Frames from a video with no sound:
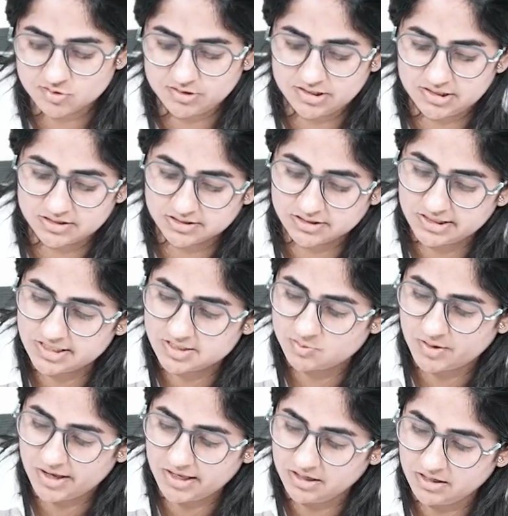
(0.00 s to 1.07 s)
So here is
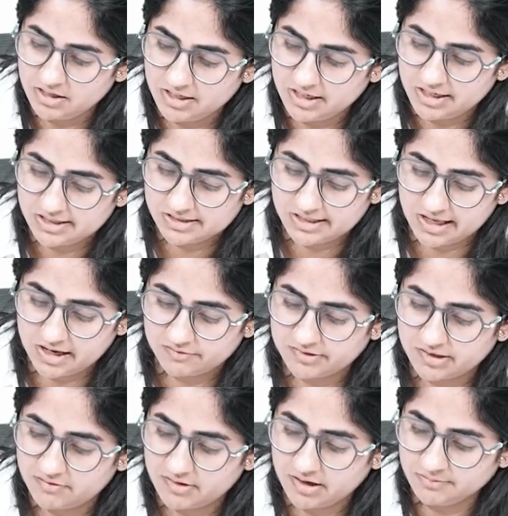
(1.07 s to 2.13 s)
where they have
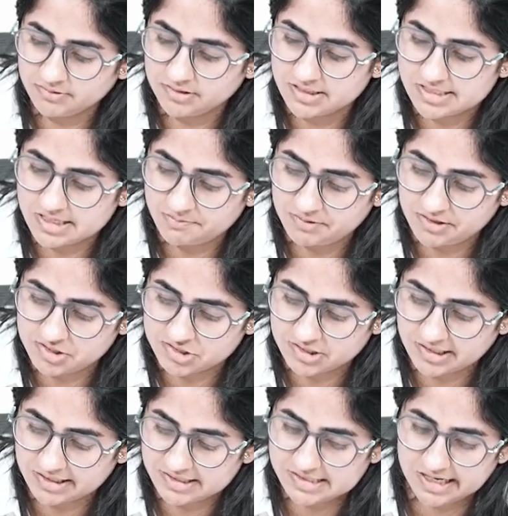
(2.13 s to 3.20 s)
developed
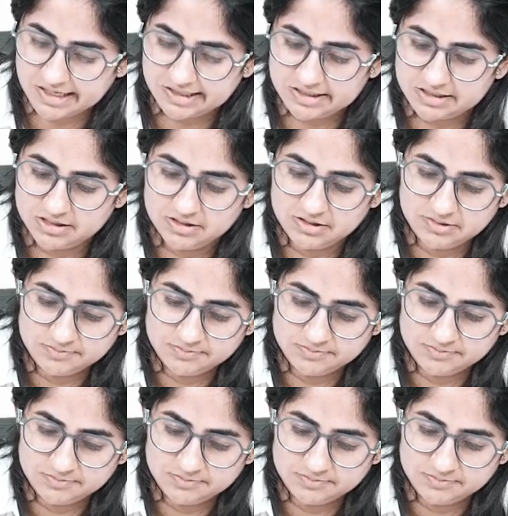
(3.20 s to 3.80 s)
separation anxiety.